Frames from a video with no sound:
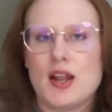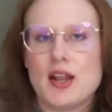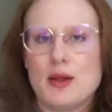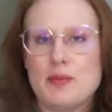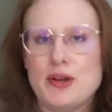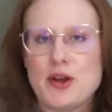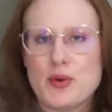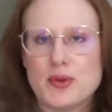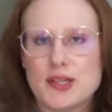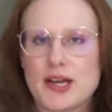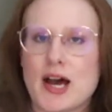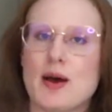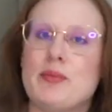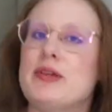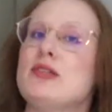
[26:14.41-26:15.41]
let me know in the
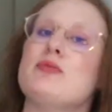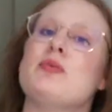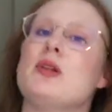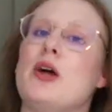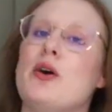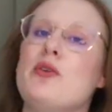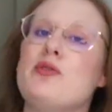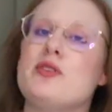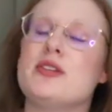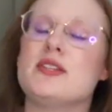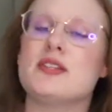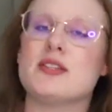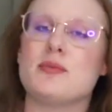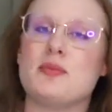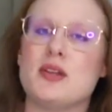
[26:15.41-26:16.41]
comments below if this
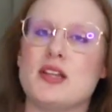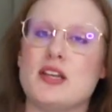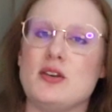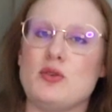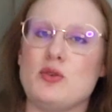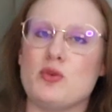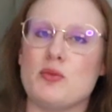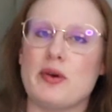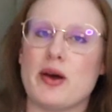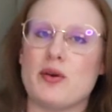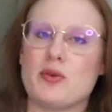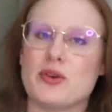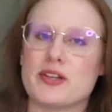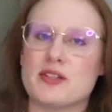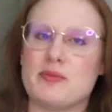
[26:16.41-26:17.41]
is something that you knew about
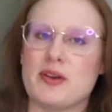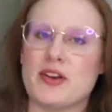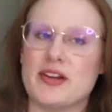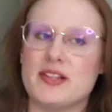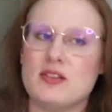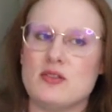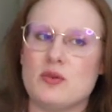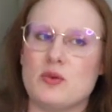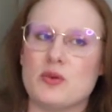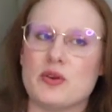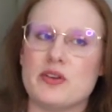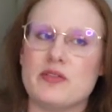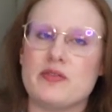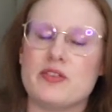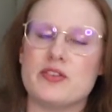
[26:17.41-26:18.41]
or experienced,
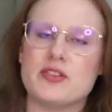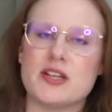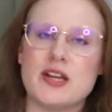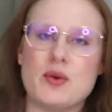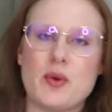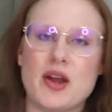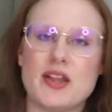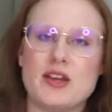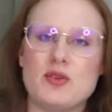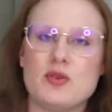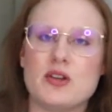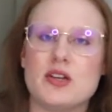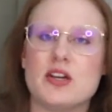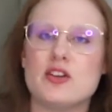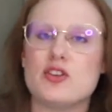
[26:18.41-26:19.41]
or if there's any way that you
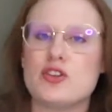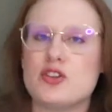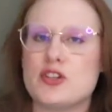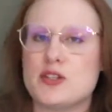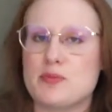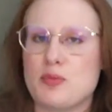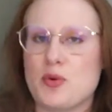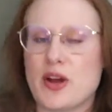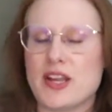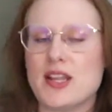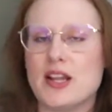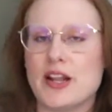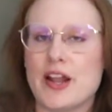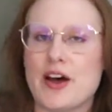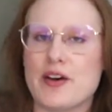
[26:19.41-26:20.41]
could spread
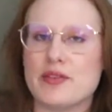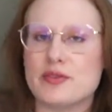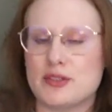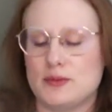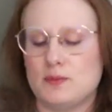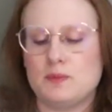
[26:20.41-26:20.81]
the love.